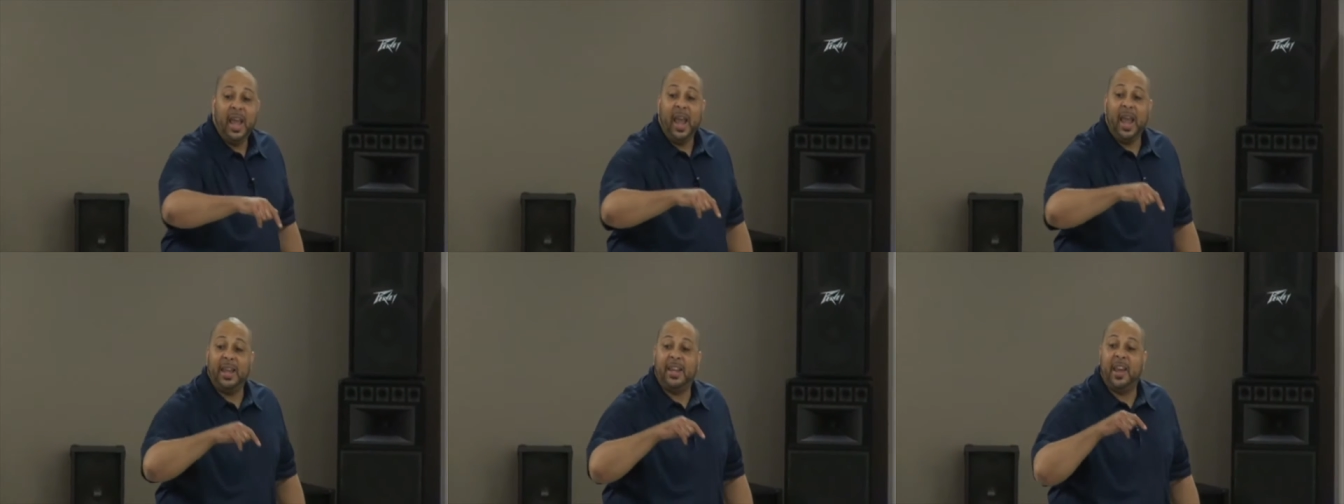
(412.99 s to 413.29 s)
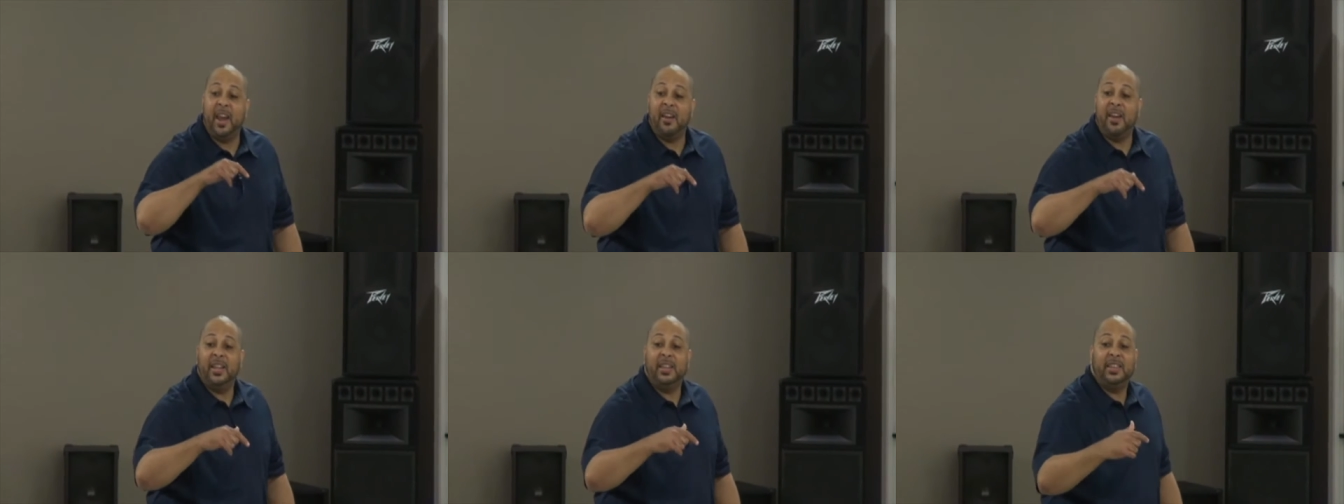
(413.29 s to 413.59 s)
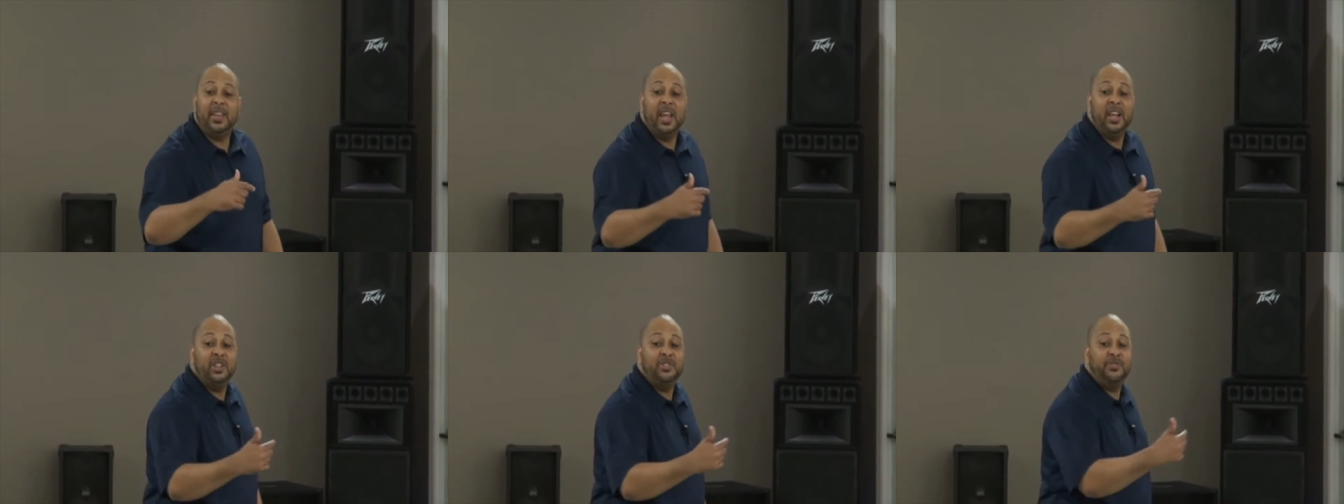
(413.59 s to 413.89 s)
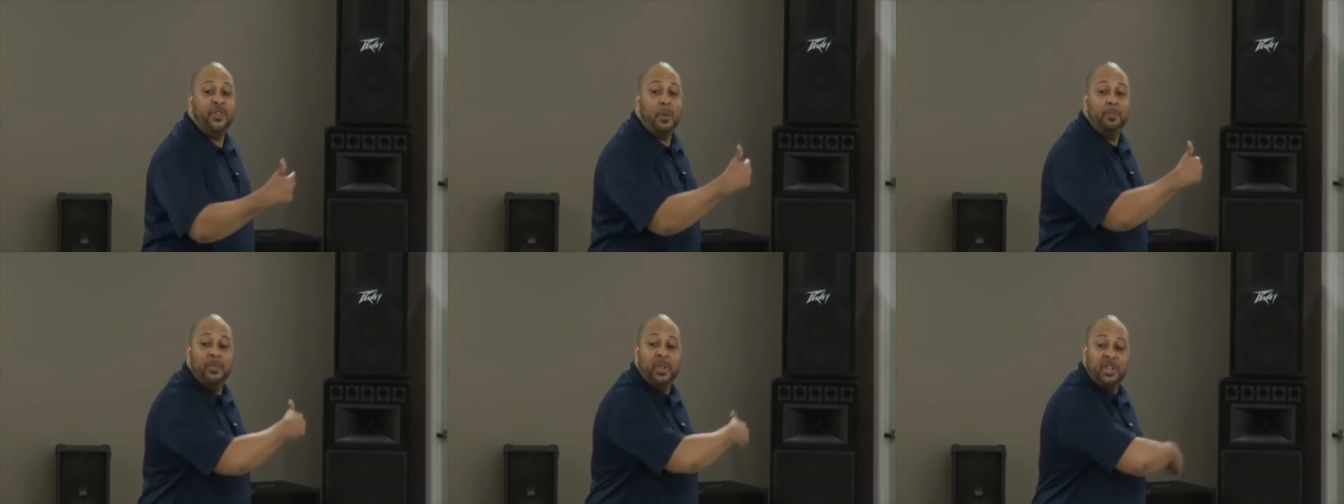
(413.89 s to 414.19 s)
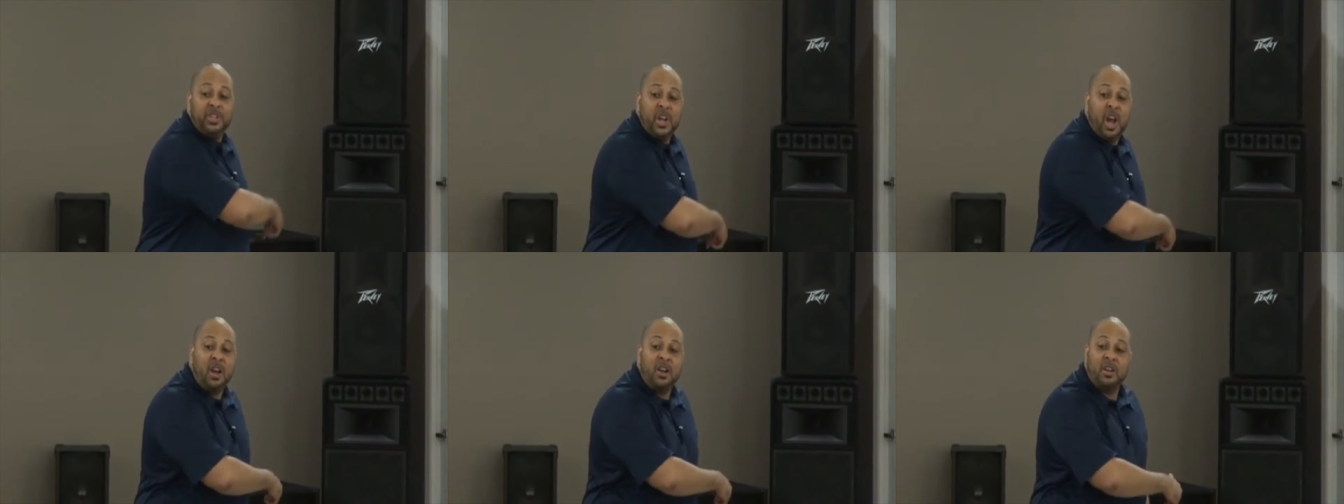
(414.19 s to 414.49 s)
and carry things from the
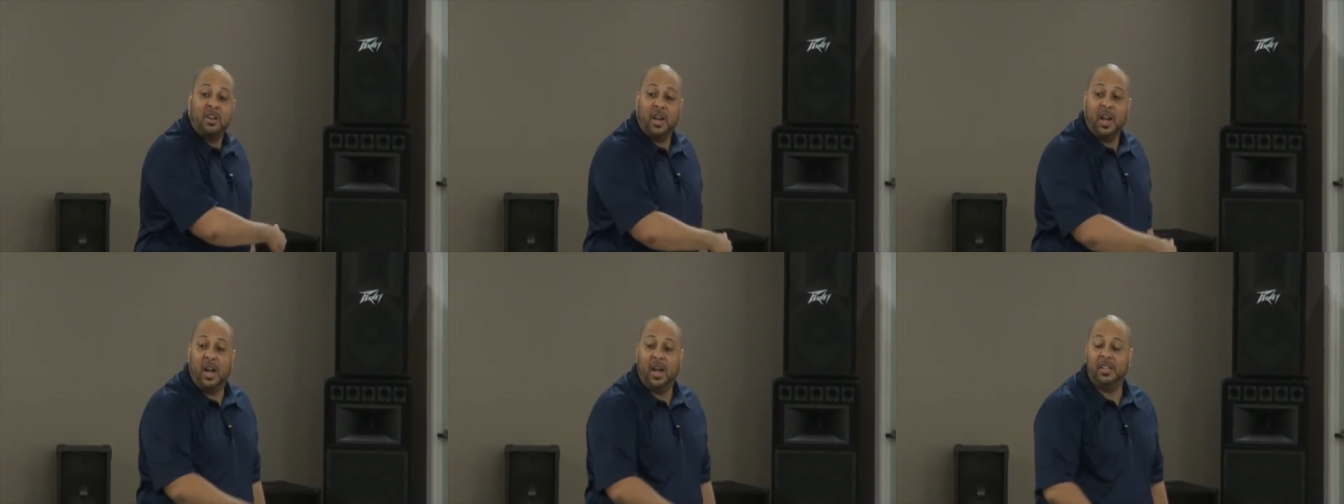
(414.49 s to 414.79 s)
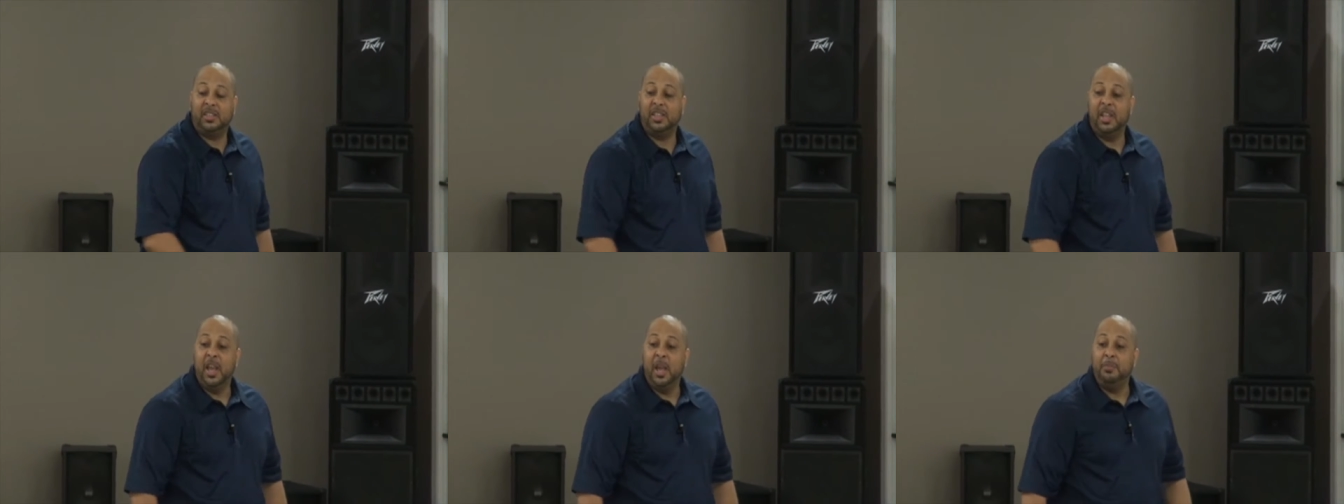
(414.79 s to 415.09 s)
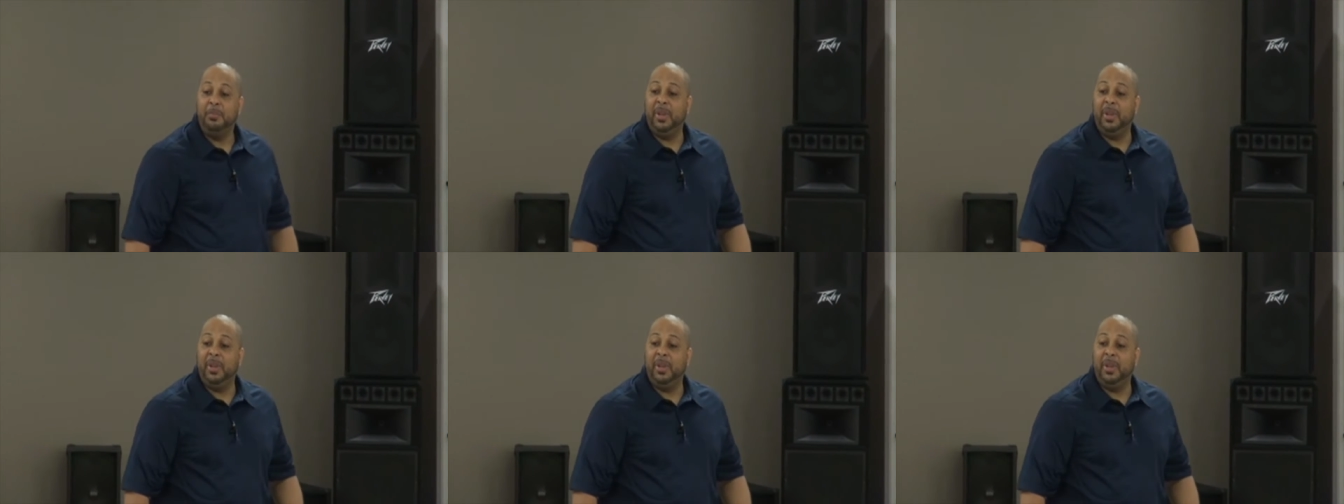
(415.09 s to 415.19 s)
younger us